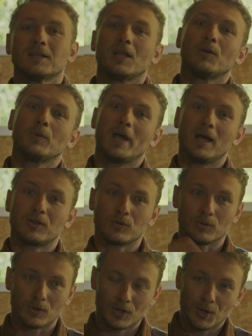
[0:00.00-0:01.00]
Then we had
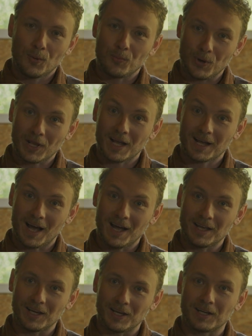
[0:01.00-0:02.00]
to bring a guy
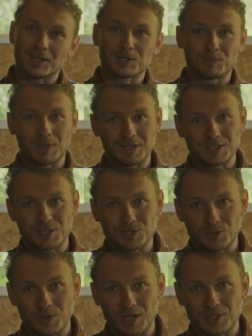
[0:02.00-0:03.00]
in, explain the
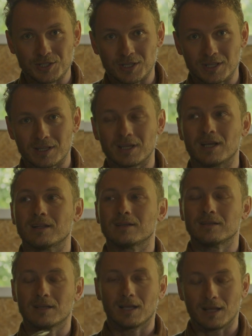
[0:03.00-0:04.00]
situation,
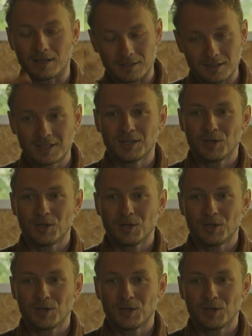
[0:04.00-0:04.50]
and like